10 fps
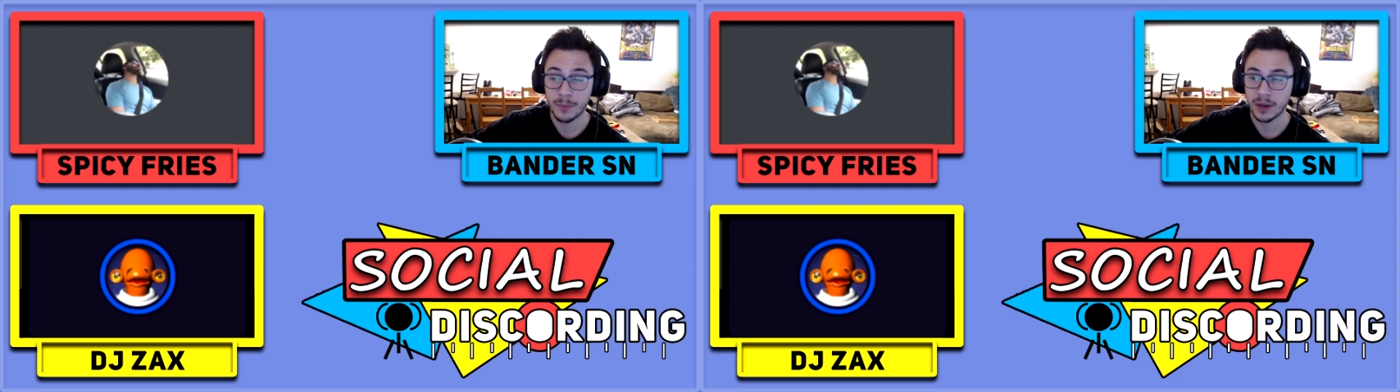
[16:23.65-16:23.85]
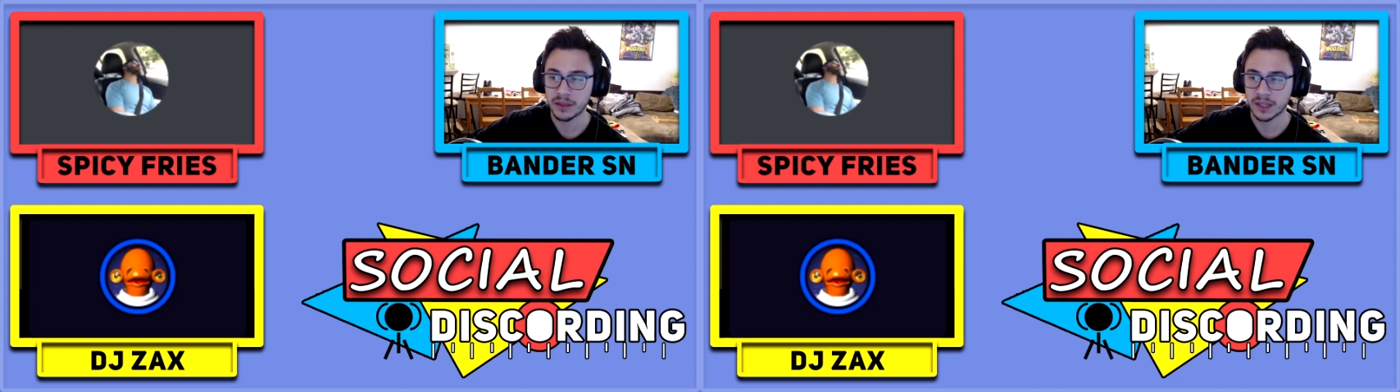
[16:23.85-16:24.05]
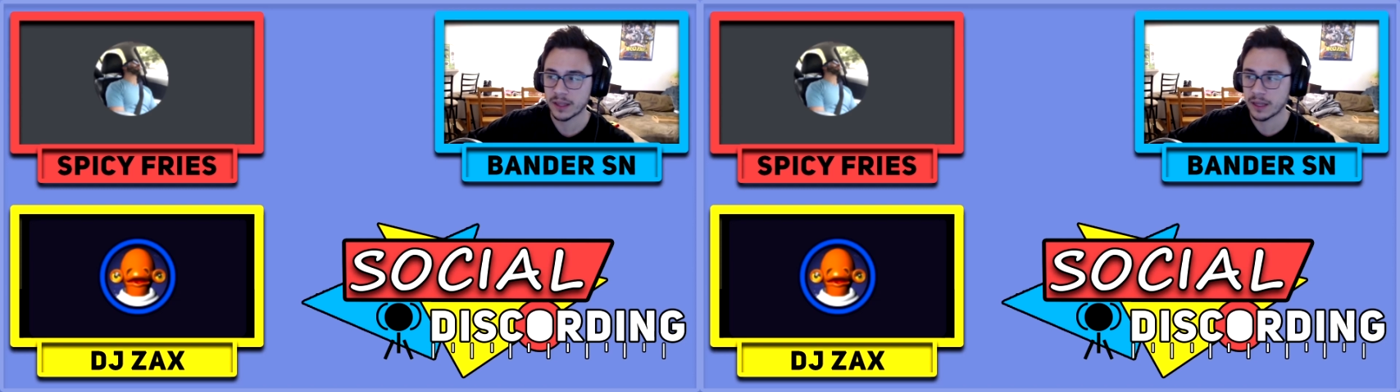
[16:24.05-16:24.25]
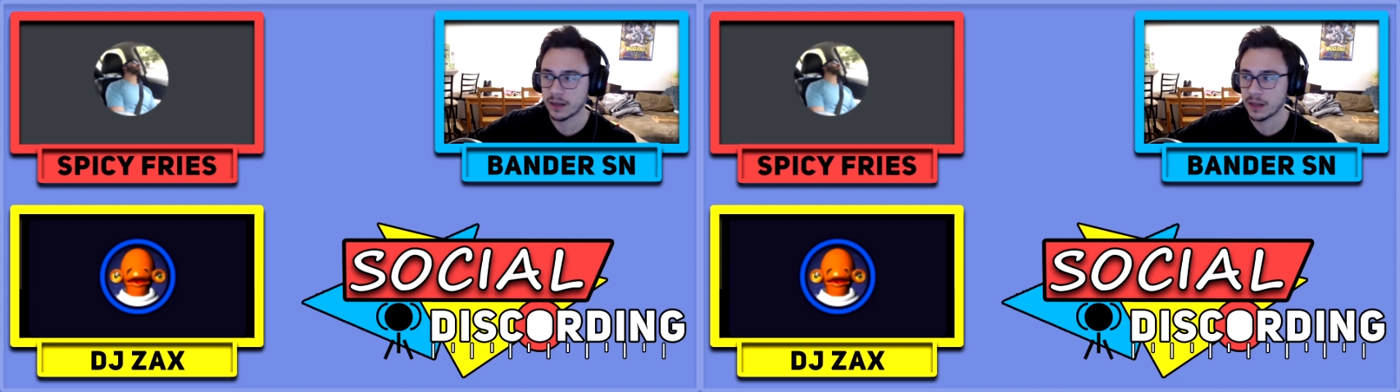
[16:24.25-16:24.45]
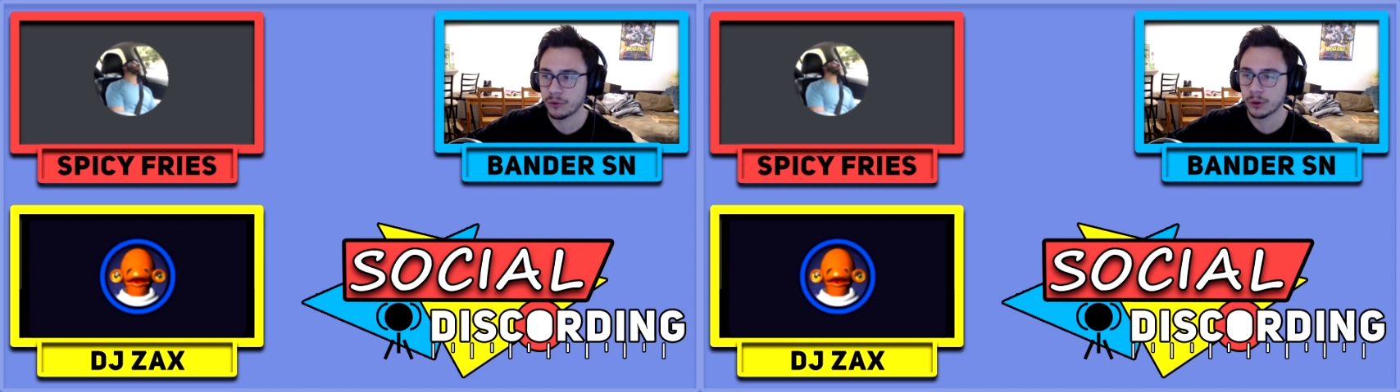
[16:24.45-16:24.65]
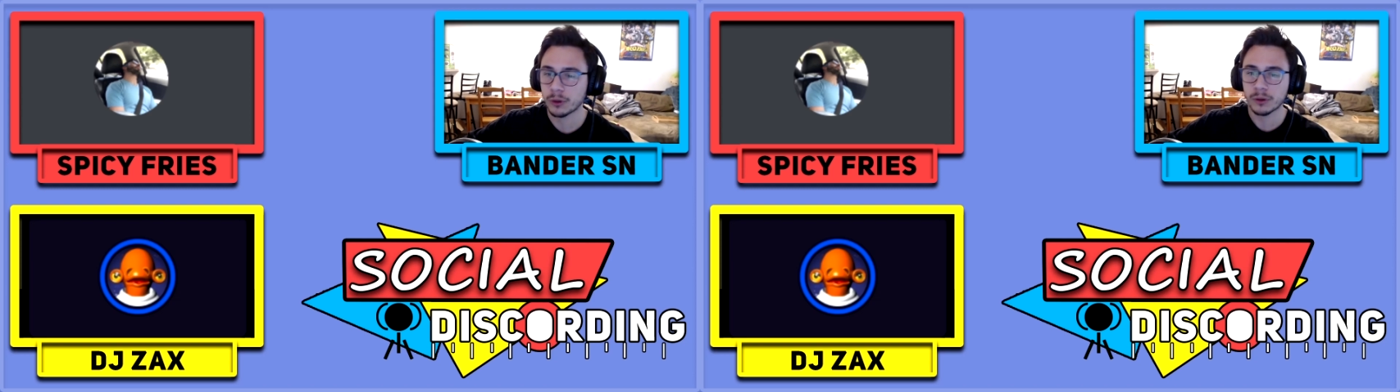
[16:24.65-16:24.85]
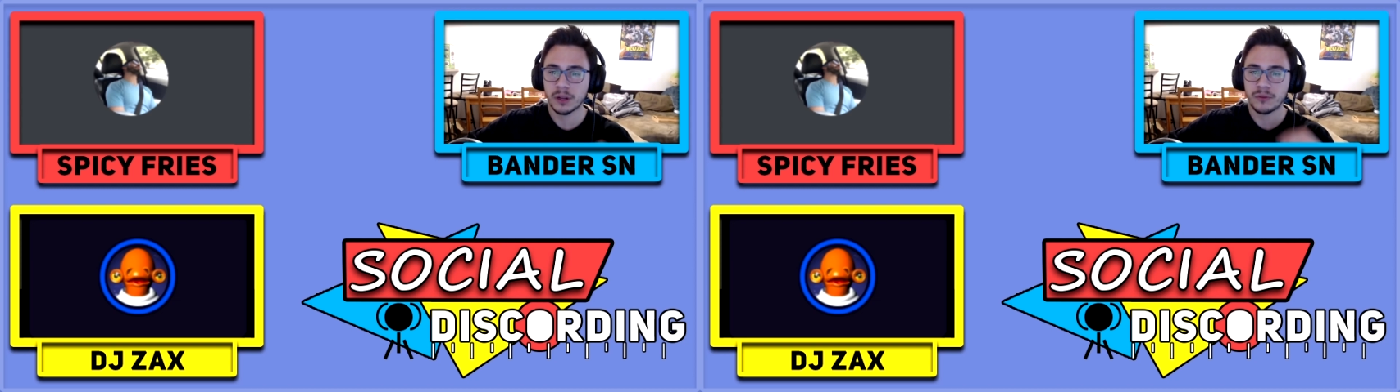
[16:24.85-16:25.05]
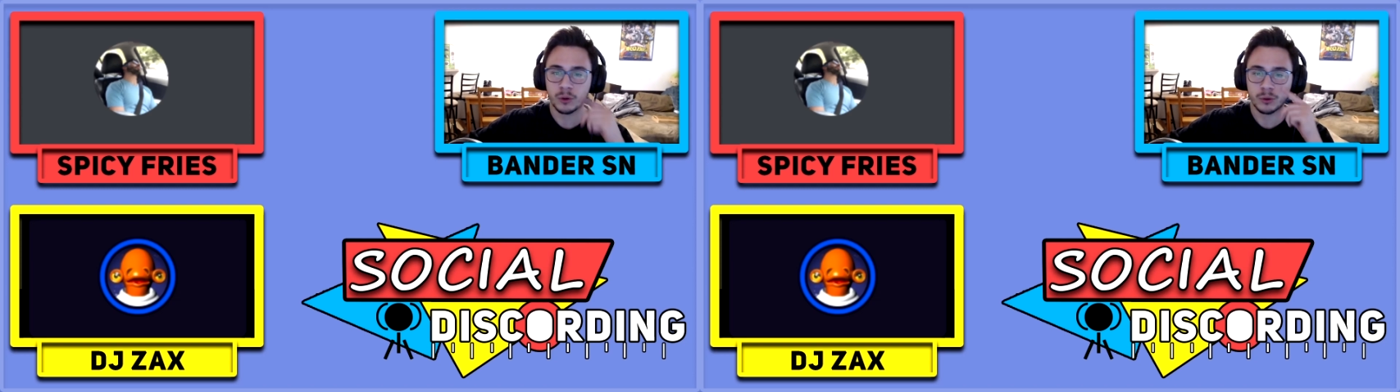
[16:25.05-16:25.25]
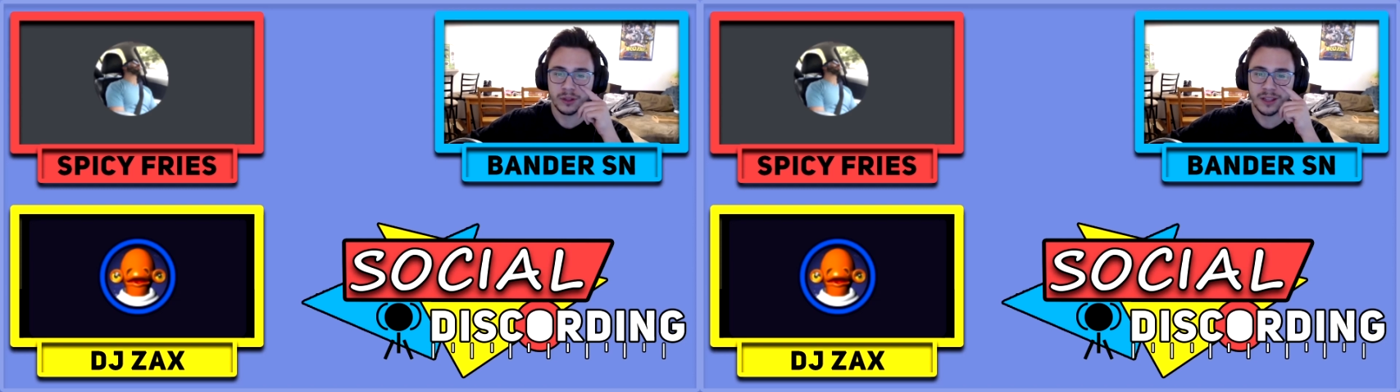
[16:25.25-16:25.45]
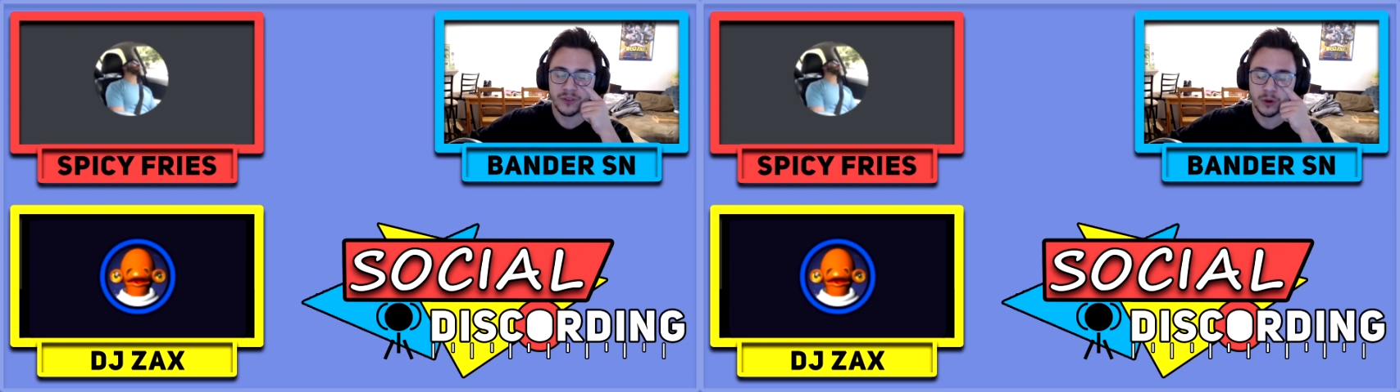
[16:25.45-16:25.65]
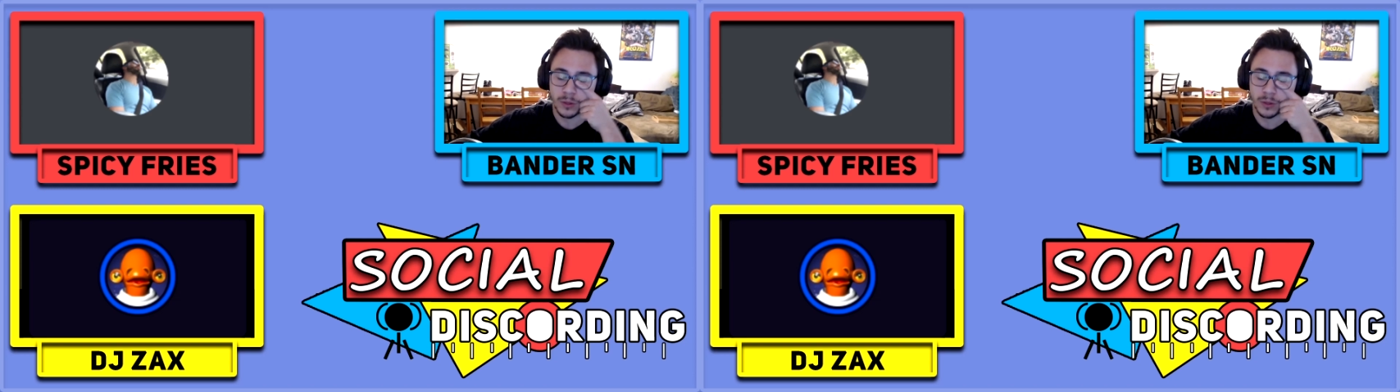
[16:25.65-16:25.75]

And I think that if you're